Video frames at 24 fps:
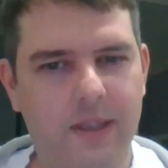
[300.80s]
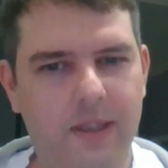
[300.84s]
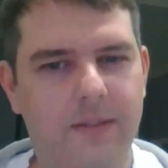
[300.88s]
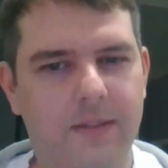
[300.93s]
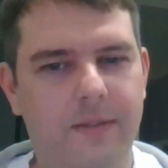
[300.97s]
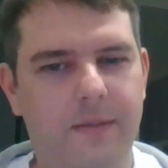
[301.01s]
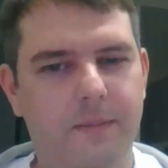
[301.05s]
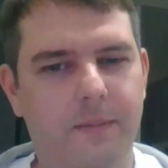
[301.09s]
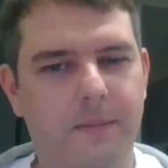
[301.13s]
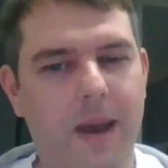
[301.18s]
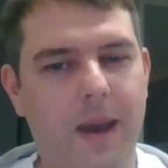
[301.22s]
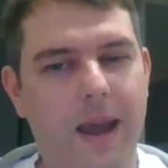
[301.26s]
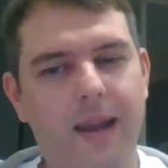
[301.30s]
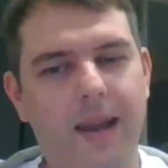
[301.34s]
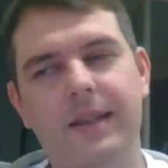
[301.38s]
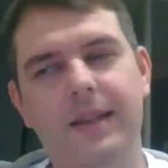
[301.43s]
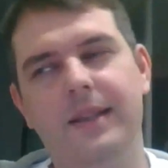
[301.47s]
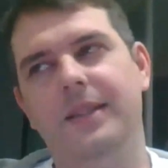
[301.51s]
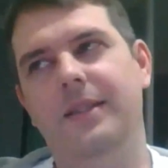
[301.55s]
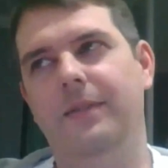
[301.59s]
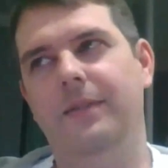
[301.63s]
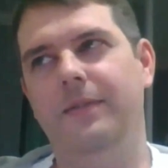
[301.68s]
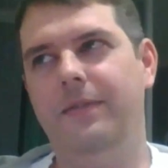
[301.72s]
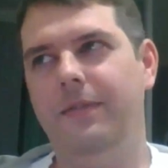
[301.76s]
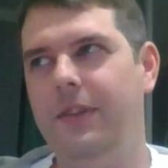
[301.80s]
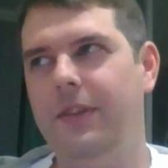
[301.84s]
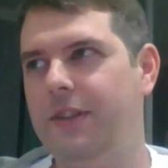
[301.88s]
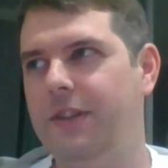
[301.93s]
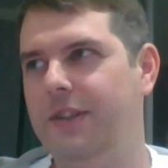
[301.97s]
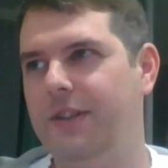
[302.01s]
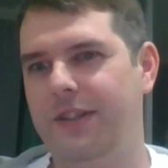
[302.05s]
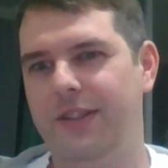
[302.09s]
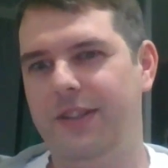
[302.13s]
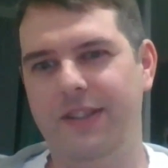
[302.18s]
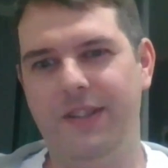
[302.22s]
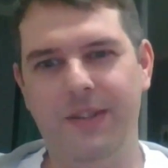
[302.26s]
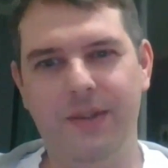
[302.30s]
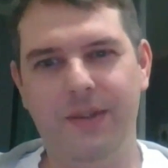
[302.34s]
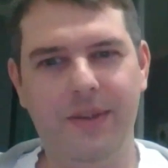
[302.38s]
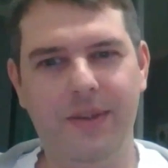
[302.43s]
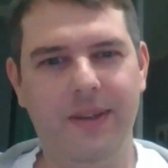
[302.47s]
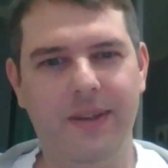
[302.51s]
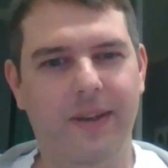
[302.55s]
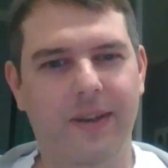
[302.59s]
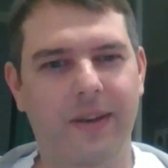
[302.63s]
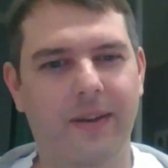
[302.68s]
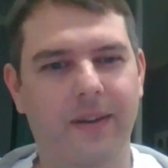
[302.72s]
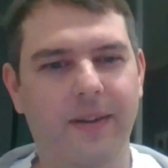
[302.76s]
Microsoft Visual
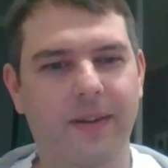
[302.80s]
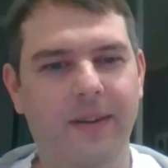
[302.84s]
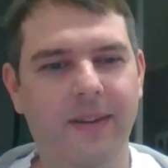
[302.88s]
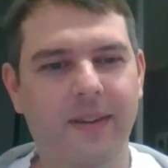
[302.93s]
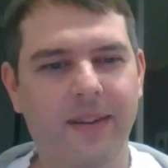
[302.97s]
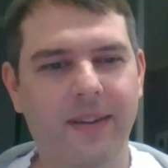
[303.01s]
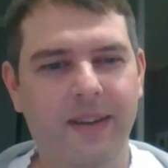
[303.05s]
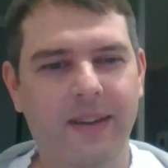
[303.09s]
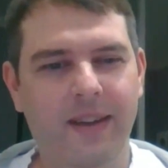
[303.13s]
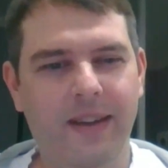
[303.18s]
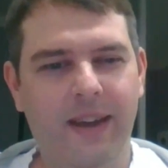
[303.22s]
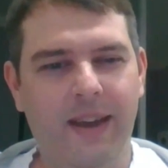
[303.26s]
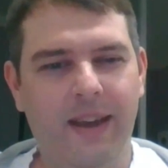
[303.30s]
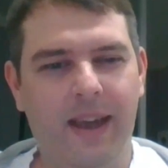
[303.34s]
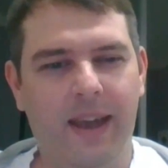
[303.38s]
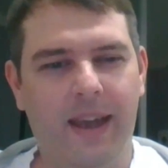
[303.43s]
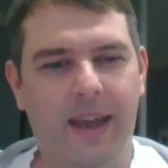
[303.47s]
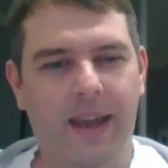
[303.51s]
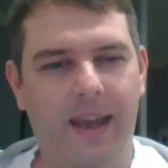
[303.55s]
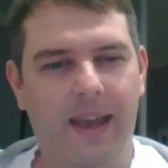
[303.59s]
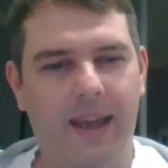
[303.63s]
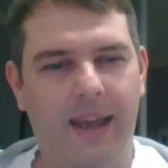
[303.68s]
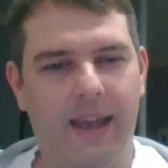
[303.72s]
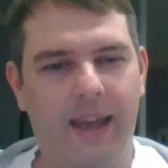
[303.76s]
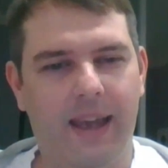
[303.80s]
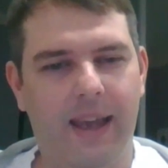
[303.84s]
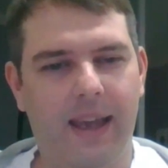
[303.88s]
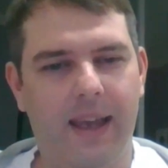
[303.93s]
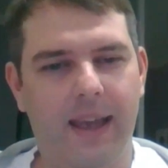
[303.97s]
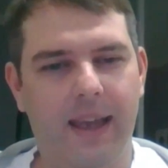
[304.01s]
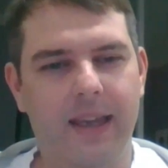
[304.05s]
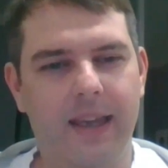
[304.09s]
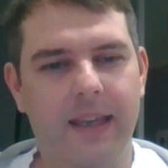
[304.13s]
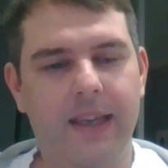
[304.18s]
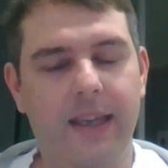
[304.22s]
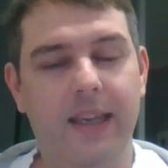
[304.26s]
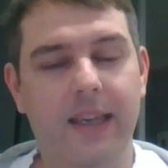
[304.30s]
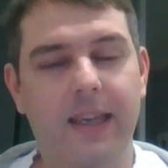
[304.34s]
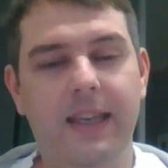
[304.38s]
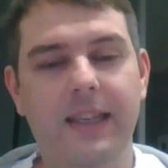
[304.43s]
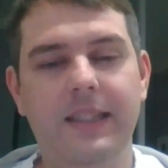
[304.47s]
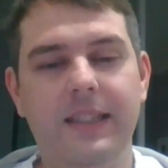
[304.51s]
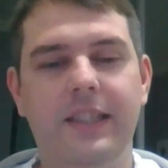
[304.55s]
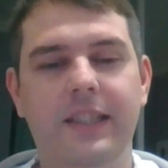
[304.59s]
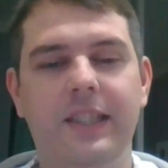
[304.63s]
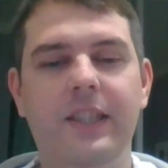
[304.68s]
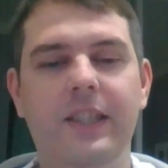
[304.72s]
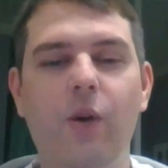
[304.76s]
Studio, it
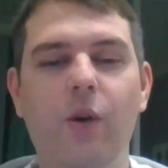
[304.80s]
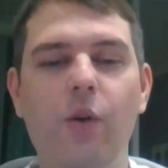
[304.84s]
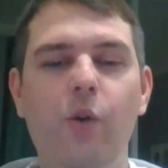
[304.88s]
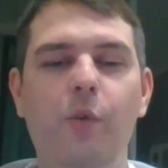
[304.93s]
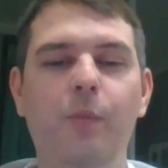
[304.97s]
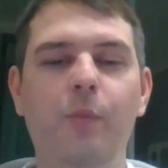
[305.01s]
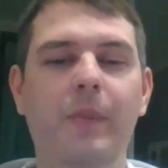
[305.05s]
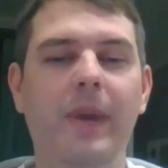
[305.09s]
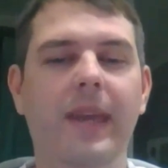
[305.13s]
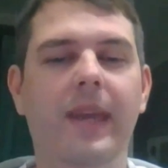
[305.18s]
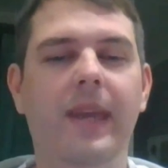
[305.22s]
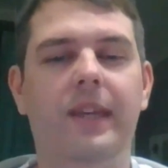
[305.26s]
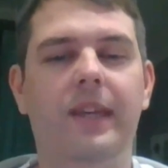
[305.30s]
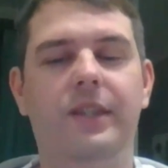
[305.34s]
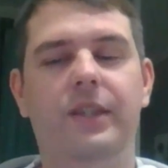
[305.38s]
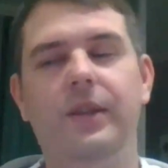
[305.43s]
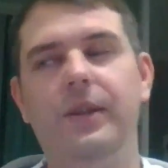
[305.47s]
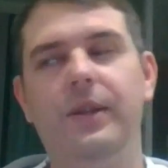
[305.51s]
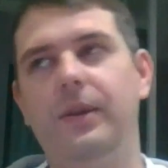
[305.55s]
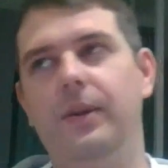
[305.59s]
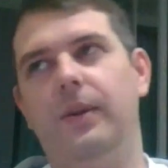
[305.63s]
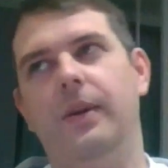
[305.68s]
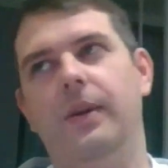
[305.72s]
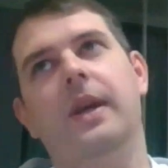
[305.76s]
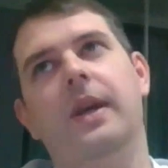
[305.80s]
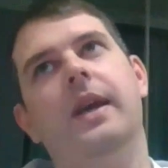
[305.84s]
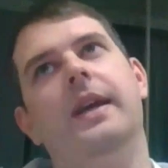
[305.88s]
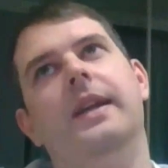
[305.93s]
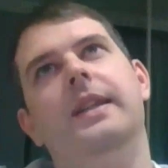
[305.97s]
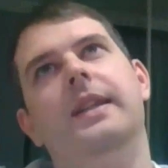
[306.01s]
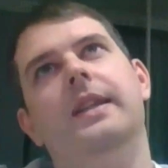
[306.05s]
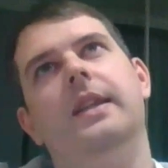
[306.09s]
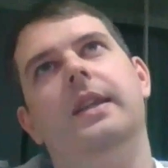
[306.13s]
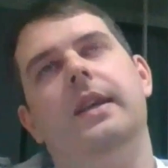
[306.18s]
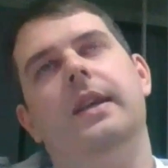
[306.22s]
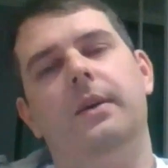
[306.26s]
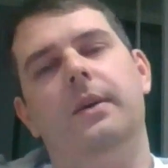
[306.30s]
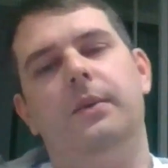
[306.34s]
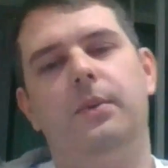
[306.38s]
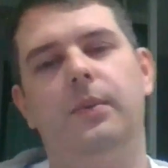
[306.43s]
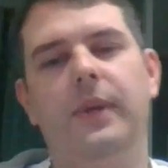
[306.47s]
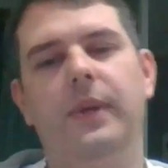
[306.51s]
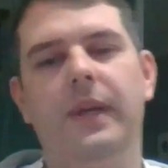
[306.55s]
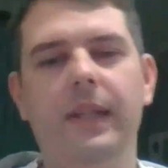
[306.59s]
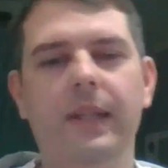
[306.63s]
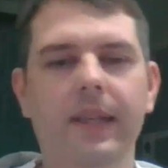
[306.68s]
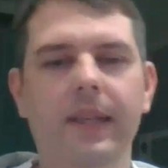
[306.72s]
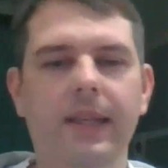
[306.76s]
is so big. So
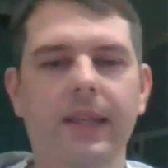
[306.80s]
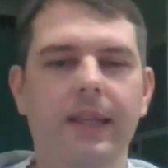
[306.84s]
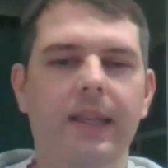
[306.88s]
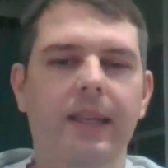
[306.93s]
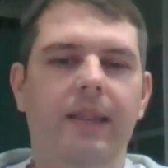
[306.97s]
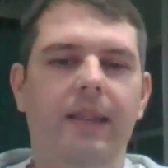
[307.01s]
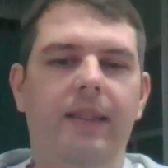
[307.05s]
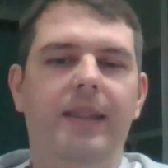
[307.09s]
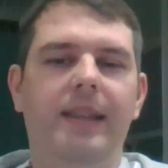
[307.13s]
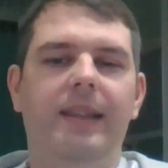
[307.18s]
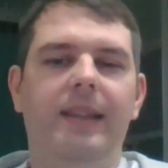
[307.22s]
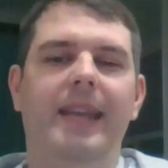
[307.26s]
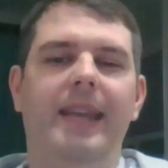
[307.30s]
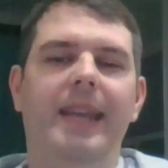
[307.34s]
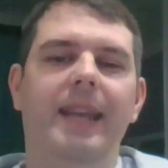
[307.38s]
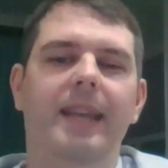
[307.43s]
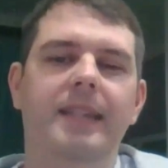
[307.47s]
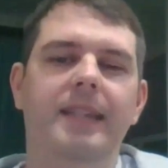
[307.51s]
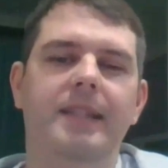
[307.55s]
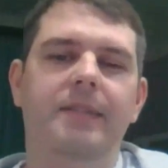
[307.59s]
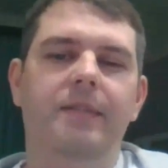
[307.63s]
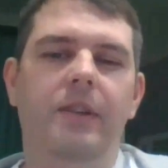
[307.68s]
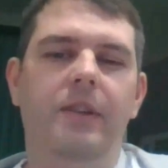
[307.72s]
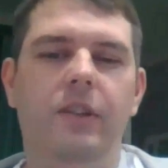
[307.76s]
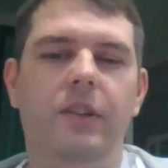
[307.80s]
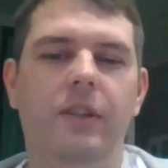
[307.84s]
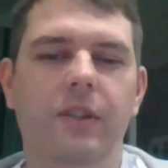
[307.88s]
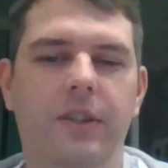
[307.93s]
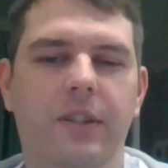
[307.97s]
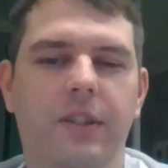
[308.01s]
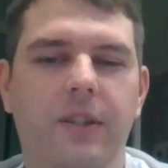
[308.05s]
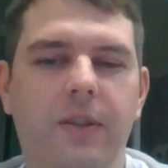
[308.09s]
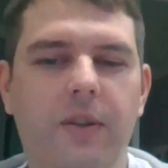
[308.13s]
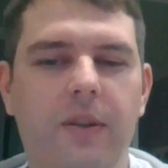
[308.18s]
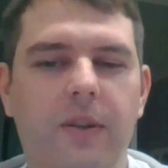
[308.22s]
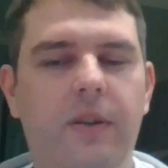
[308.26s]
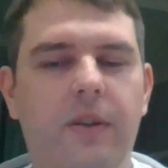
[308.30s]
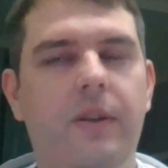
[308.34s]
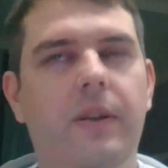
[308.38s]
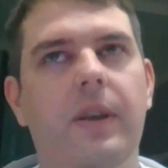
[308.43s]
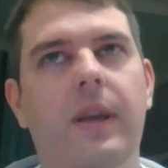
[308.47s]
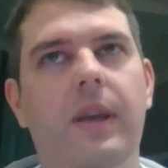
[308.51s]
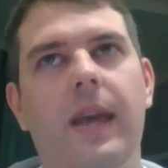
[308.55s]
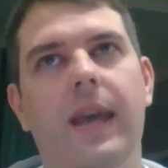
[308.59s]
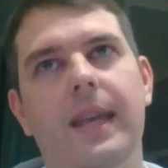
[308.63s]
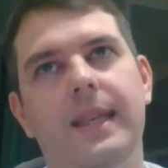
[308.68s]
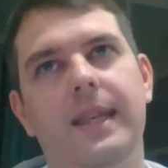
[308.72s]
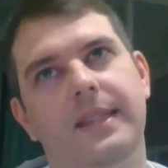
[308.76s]
really need the latest Visual Studio
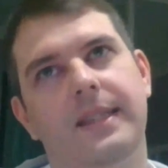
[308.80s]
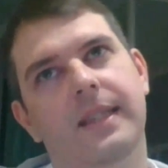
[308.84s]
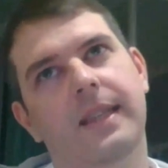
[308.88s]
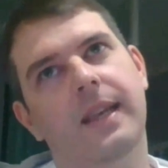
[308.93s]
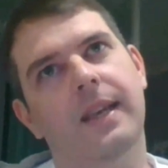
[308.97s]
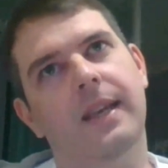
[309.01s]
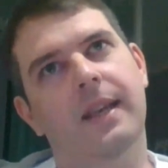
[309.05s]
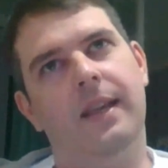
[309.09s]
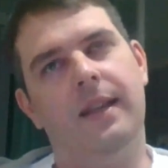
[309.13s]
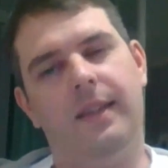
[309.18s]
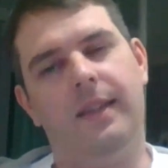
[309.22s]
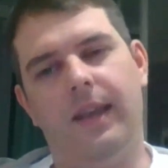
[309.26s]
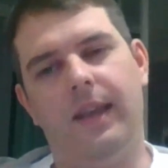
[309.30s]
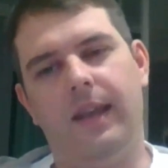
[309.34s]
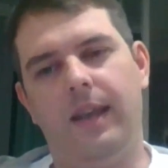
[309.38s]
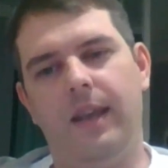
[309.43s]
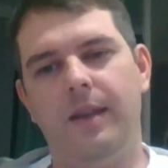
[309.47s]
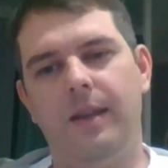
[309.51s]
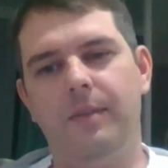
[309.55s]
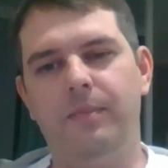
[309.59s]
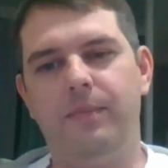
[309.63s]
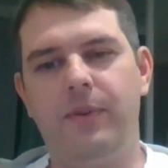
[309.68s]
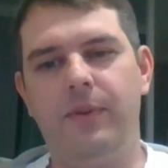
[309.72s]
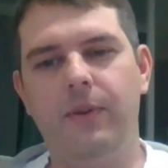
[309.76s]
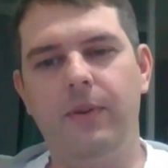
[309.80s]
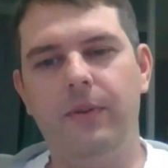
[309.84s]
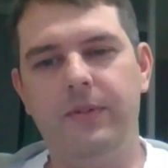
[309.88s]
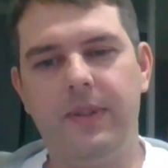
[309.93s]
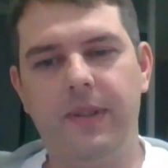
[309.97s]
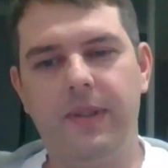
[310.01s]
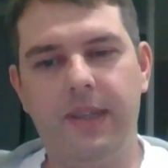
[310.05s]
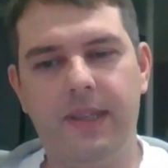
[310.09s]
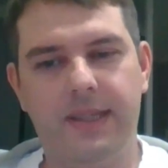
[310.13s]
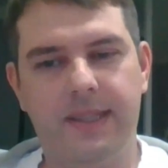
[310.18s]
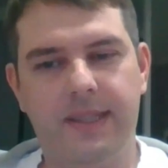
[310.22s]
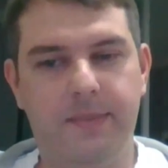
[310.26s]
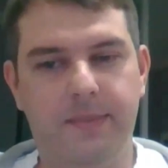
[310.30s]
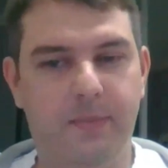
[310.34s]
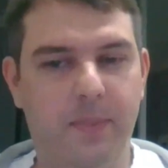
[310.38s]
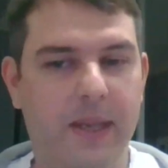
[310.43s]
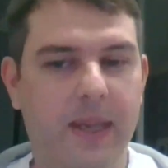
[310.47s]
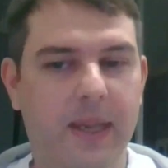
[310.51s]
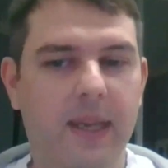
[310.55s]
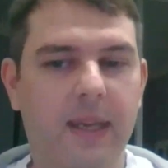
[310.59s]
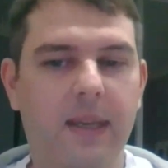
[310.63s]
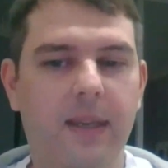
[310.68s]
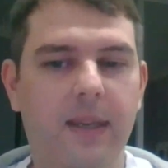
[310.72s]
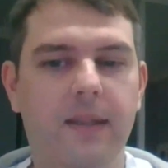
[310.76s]
as they improved the
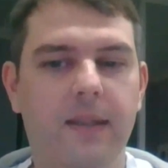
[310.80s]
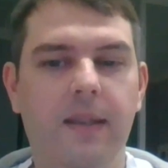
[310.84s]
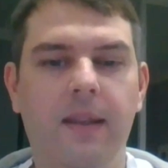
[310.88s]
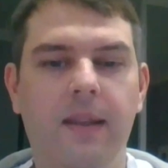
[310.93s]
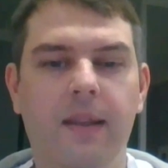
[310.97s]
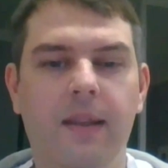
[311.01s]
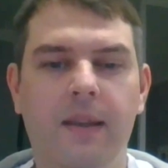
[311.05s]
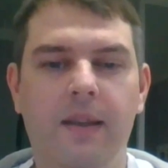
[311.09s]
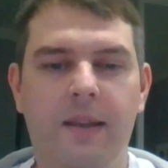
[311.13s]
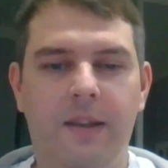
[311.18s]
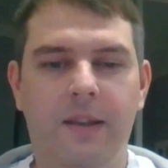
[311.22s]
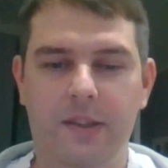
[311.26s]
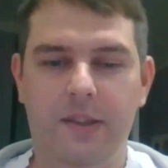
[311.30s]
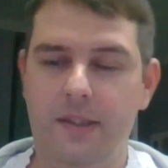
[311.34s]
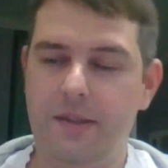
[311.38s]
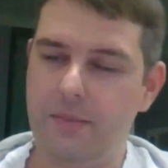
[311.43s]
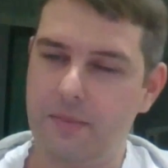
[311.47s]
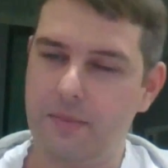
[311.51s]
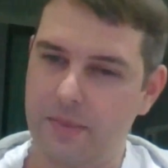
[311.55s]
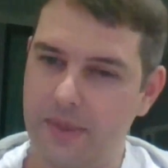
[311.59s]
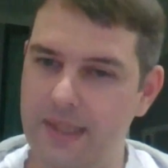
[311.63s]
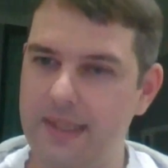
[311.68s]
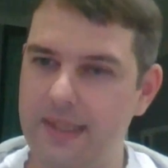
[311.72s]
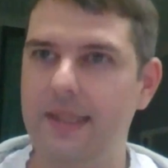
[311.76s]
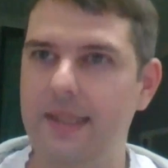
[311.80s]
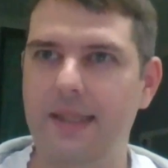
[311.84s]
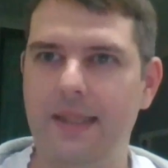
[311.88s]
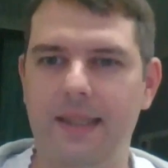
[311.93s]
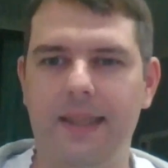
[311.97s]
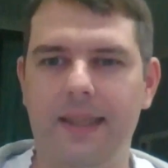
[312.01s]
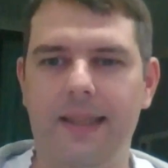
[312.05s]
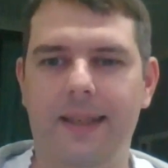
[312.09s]
speed just recently.